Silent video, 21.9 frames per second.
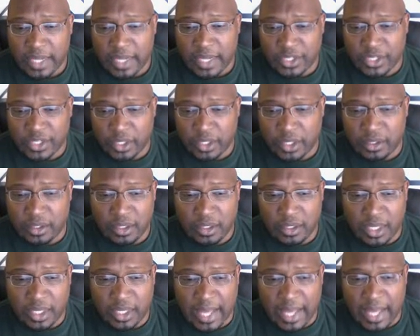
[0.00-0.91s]
That I
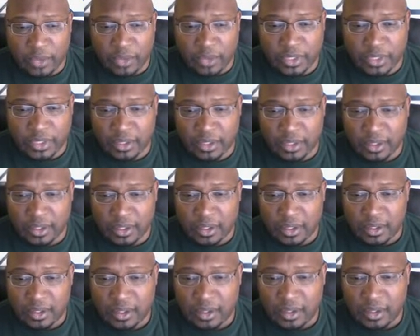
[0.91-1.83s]
shouldn't get out.
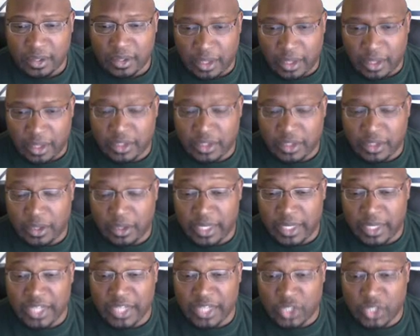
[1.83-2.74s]
That I
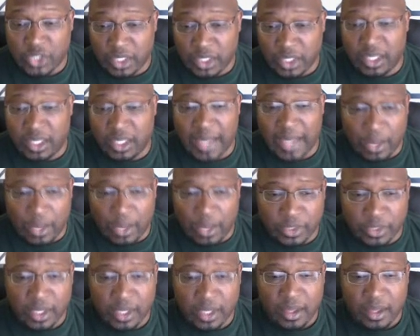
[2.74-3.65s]
sorry. That I should get
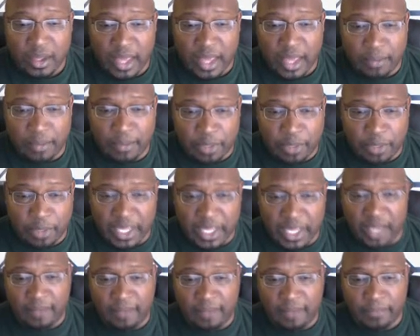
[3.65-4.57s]
out and
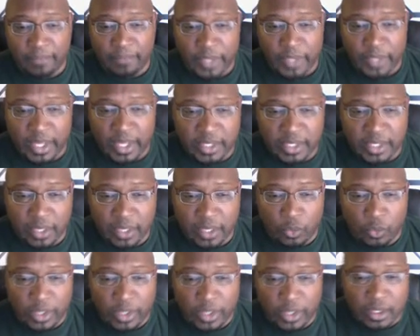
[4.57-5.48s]
play and
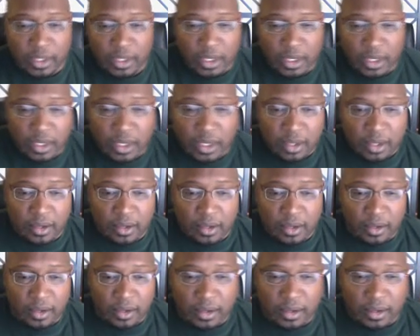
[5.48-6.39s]
get what
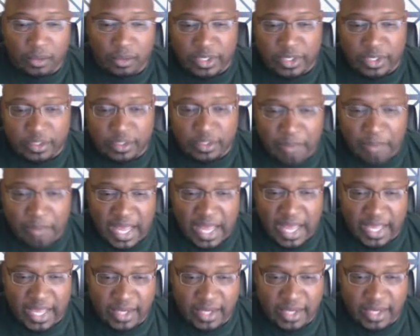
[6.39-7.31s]
what's
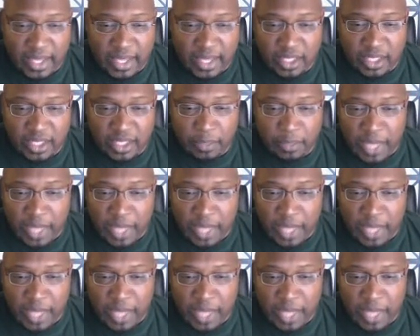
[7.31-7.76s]
mine and